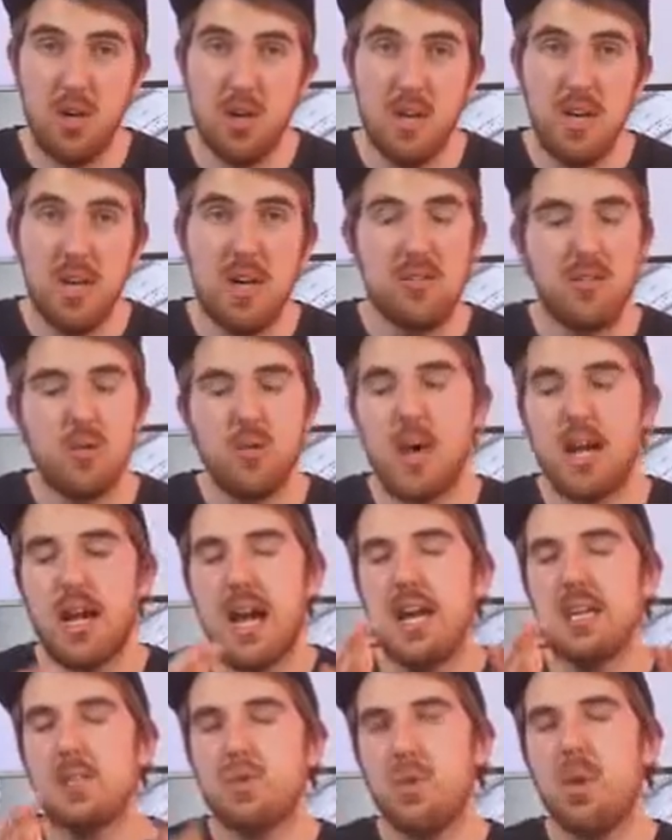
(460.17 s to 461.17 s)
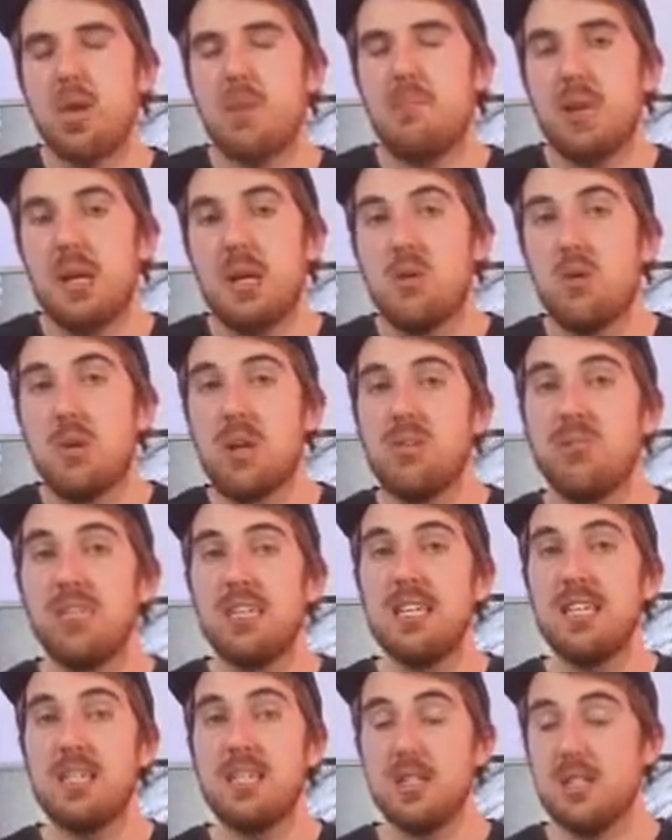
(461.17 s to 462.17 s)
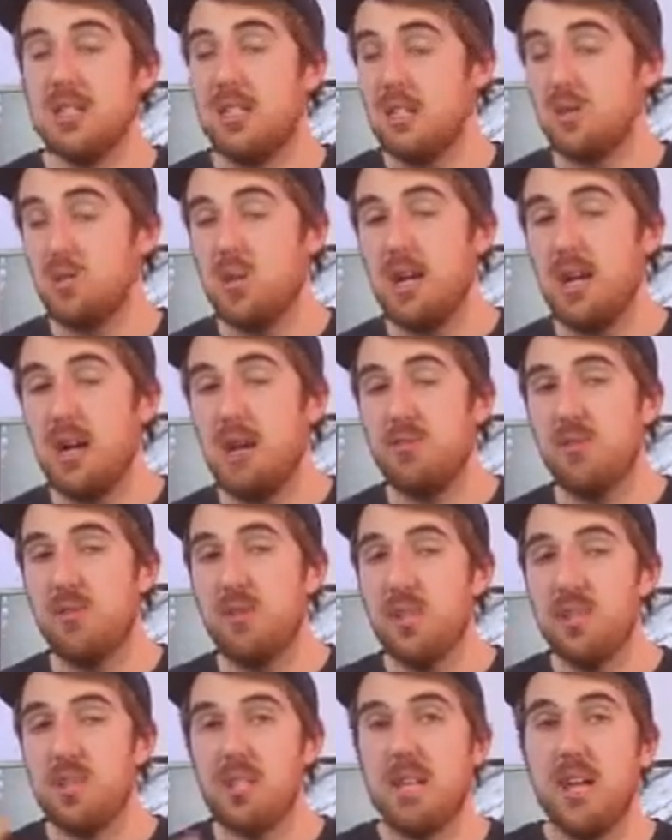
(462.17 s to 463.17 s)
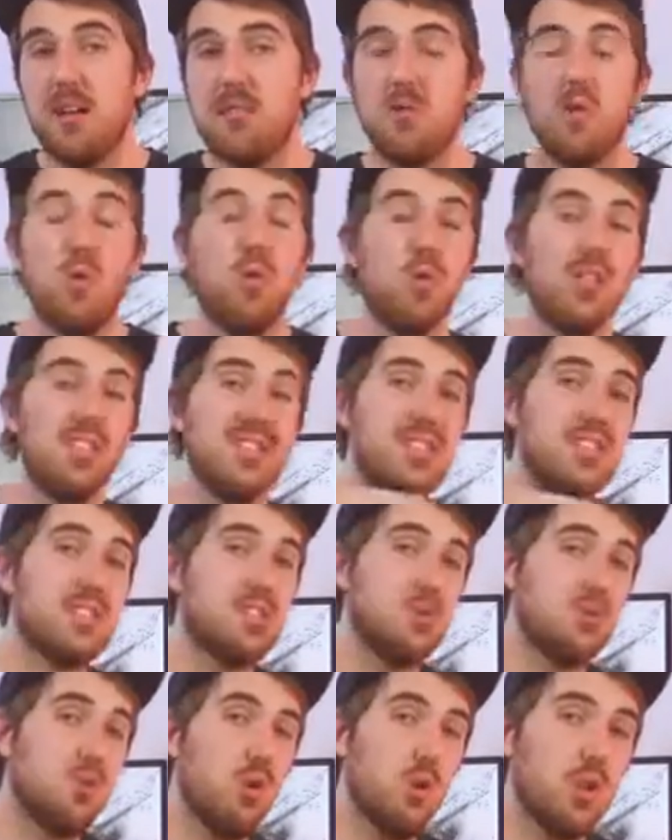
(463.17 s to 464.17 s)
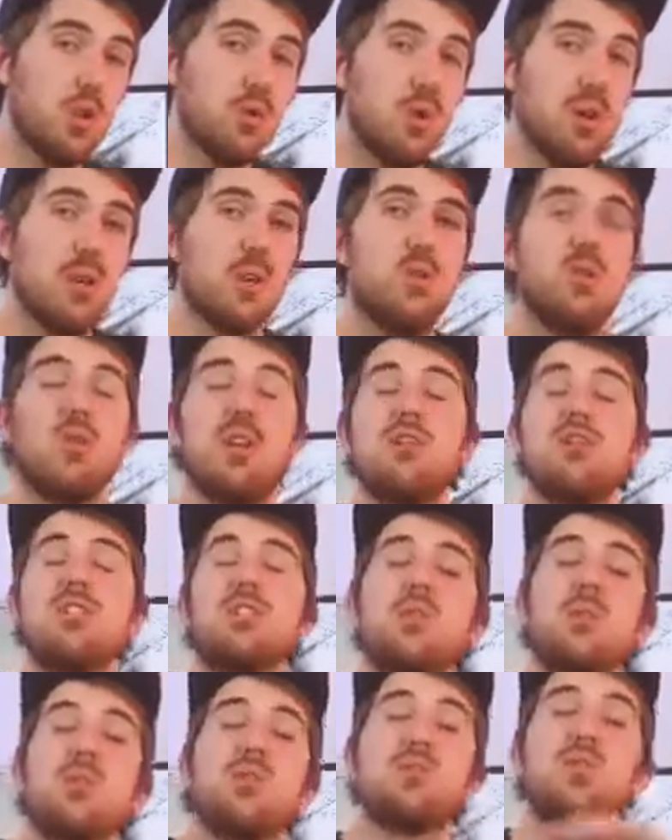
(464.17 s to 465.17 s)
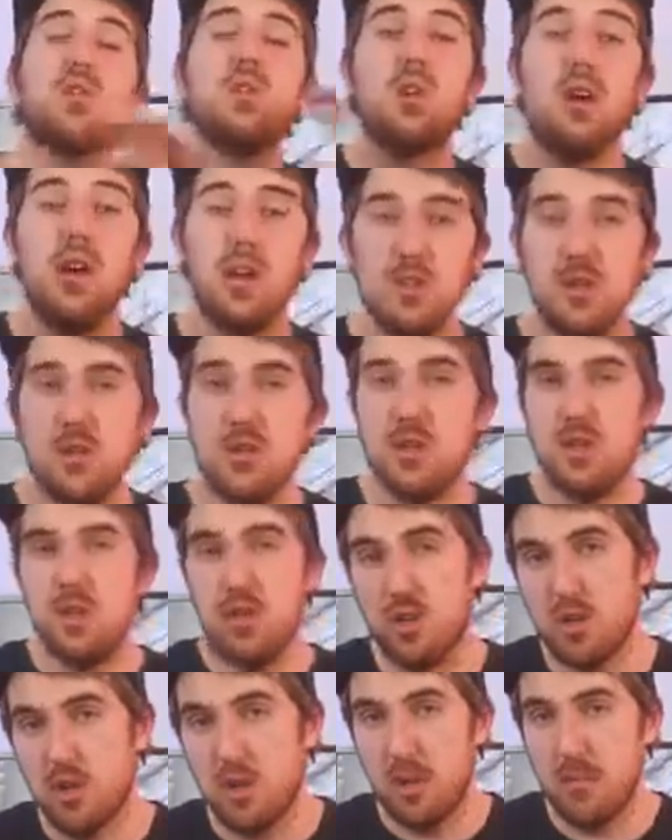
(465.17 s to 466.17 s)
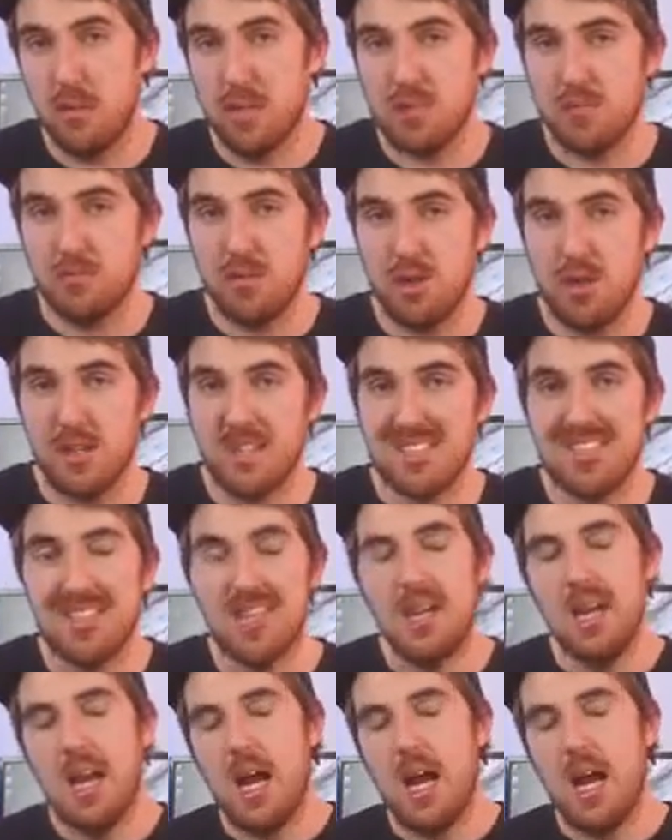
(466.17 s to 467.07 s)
If you guys want to pick one of this one up for yourself, or the smaller one, or even some of their other ergonomics products,